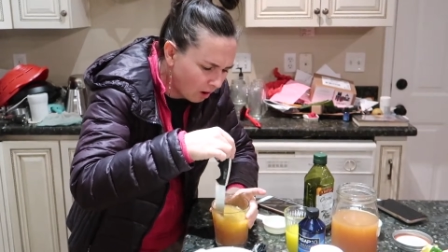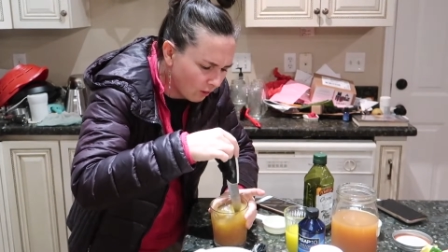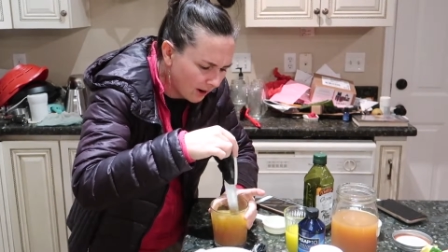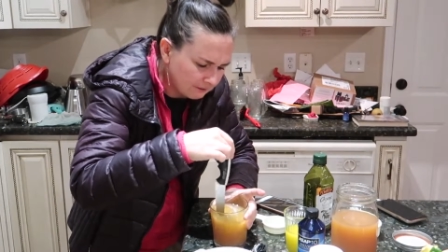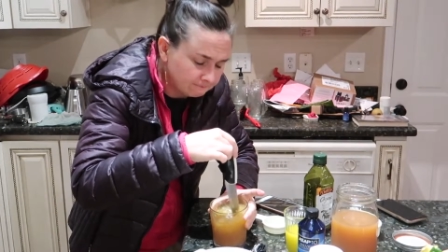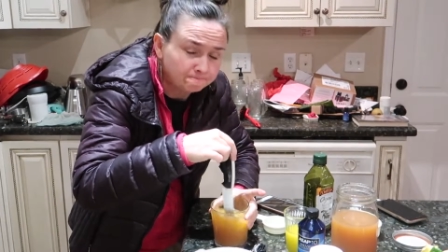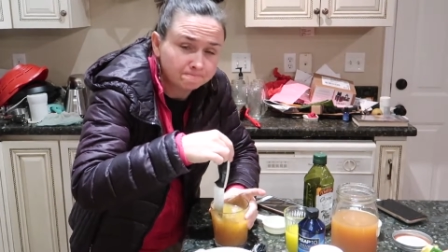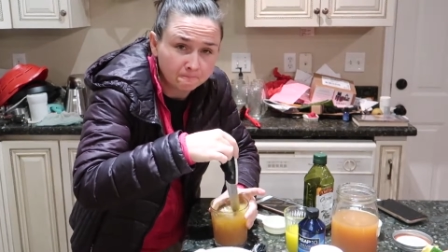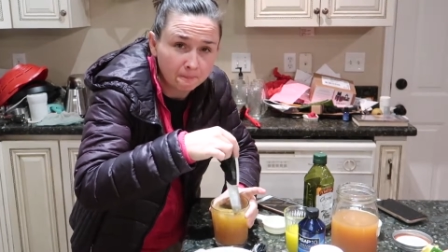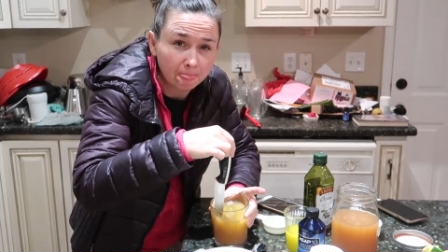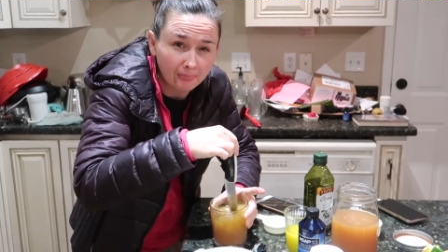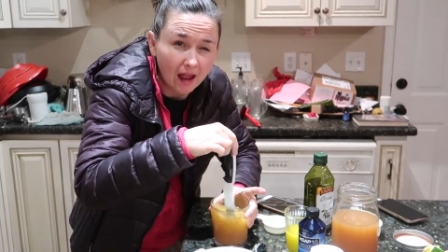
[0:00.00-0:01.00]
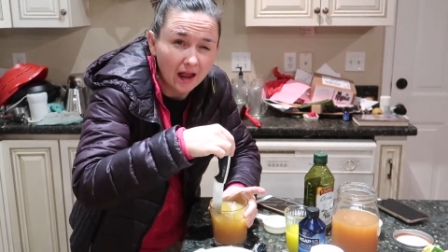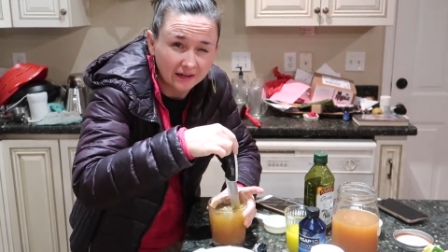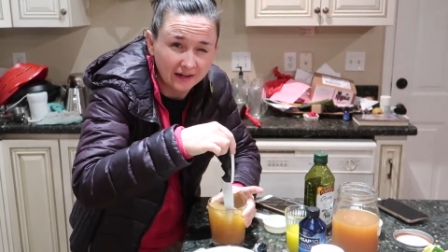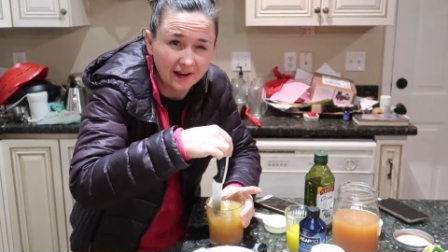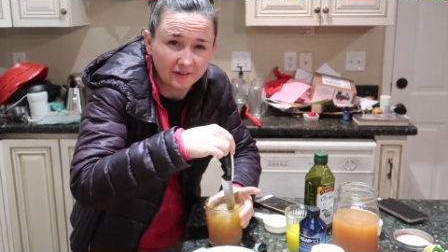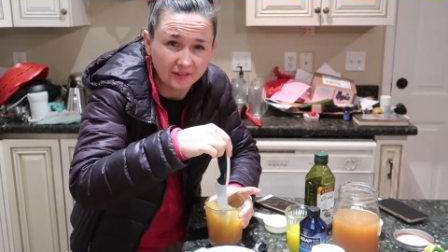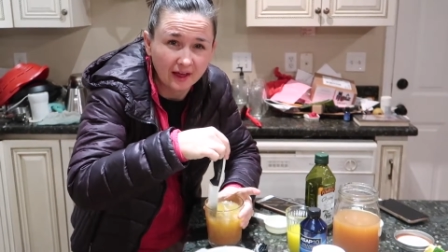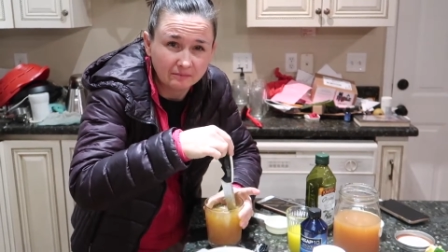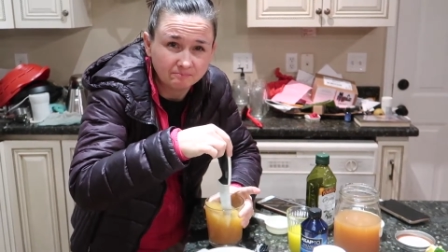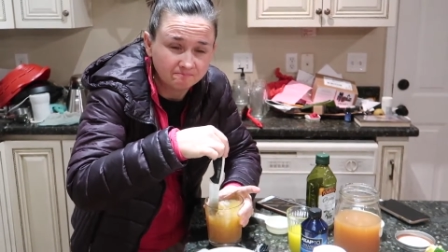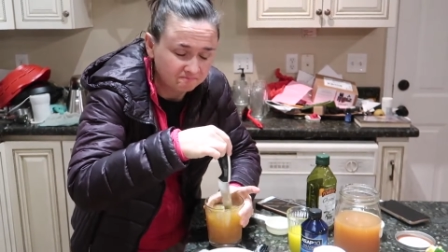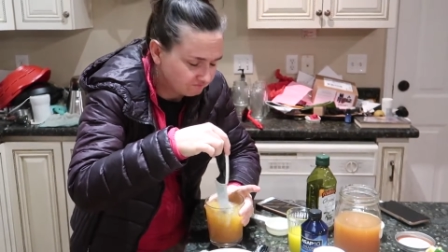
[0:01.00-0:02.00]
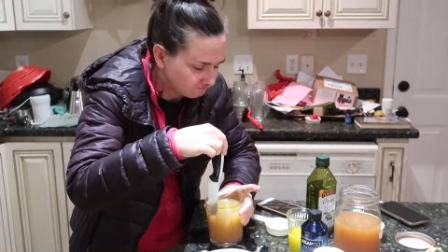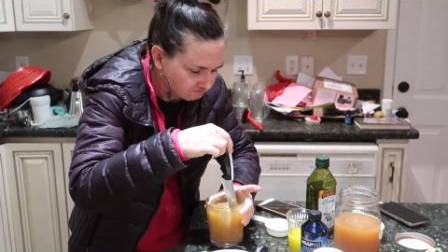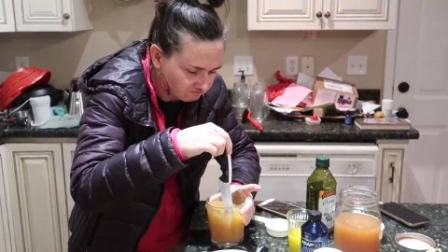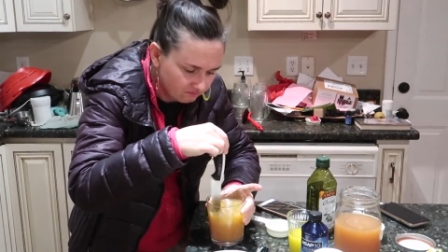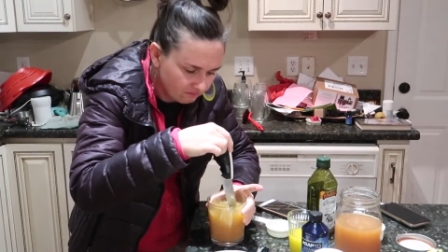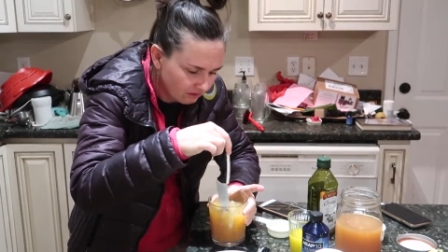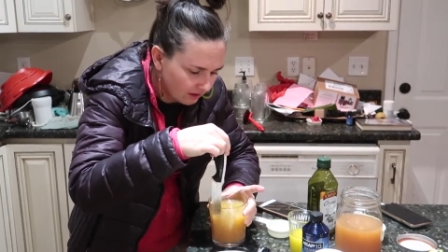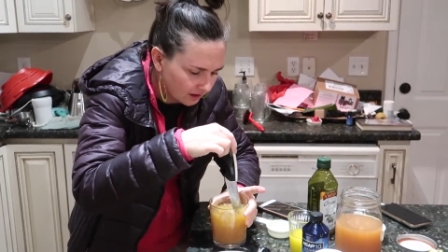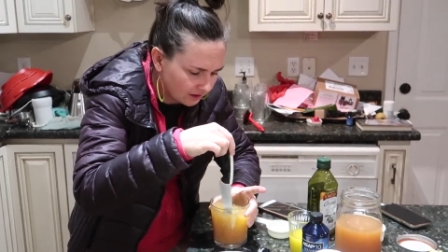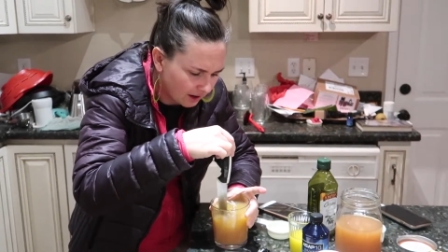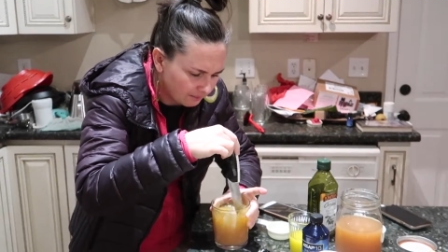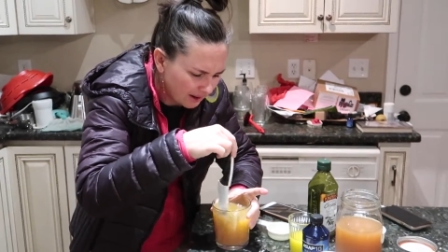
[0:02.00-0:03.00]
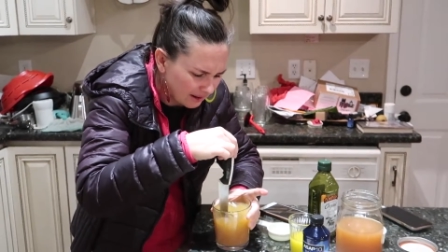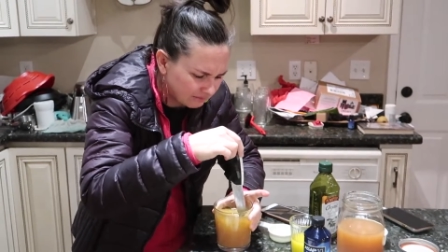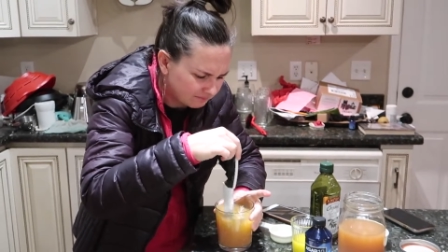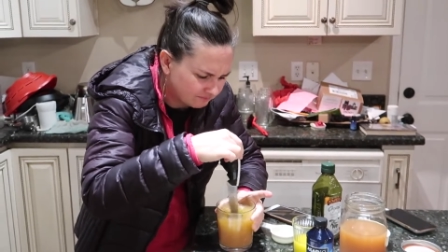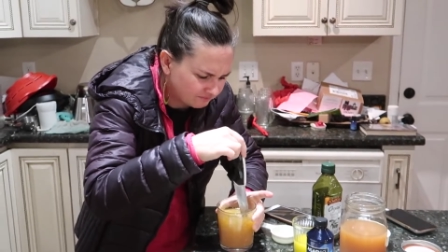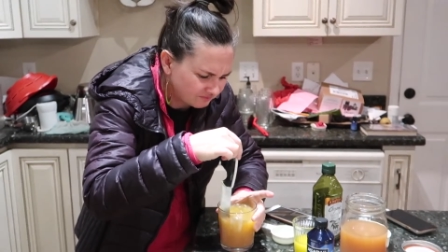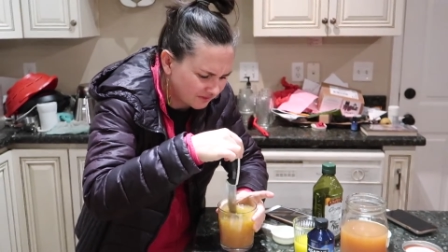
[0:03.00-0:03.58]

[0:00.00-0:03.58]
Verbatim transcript: Okay, I can handle that. Not bad.